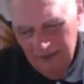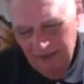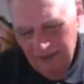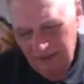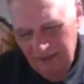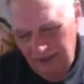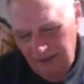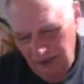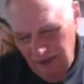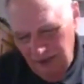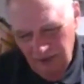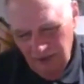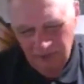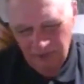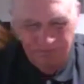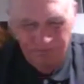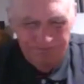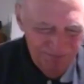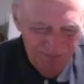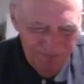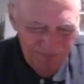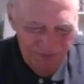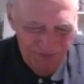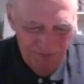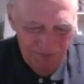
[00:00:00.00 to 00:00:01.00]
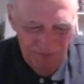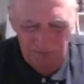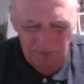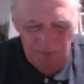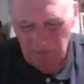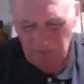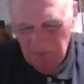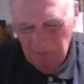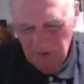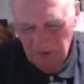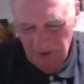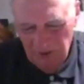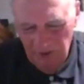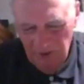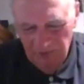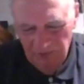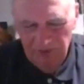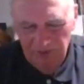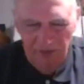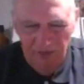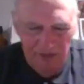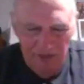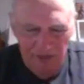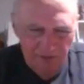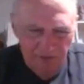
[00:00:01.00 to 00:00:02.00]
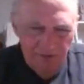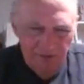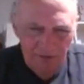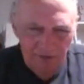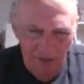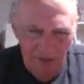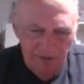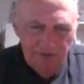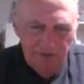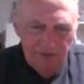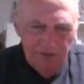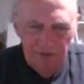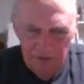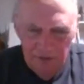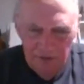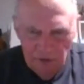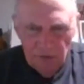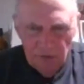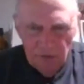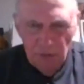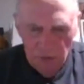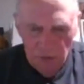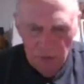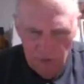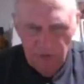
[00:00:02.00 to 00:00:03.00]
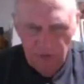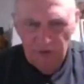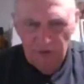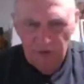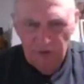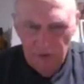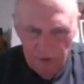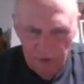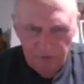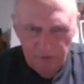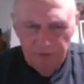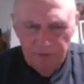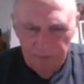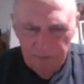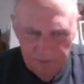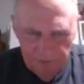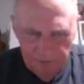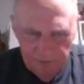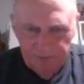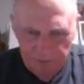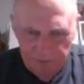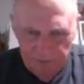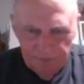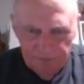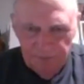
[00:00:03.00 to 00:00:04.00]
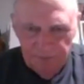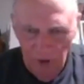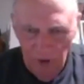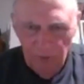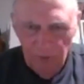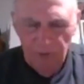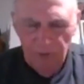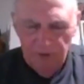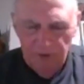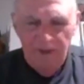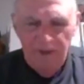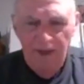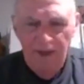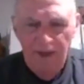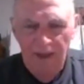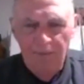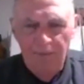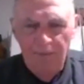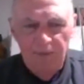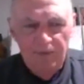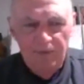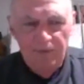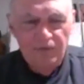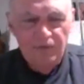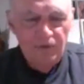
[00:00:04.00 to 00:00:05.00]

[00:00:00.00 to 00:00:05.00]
7th, 8th, and 9th inning were still going to happen.